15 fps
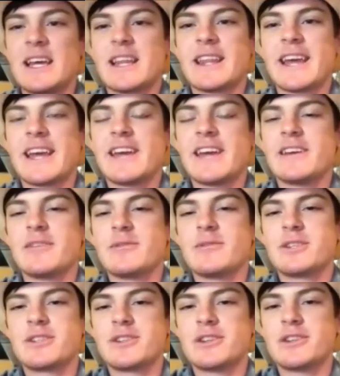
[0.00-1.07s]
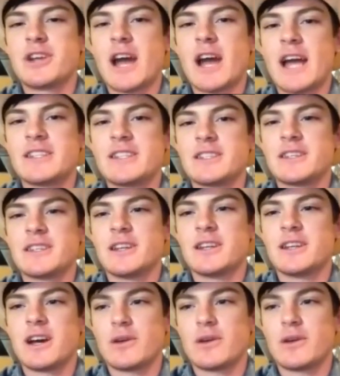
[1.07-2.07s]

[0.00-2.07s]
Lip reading: they were two guys that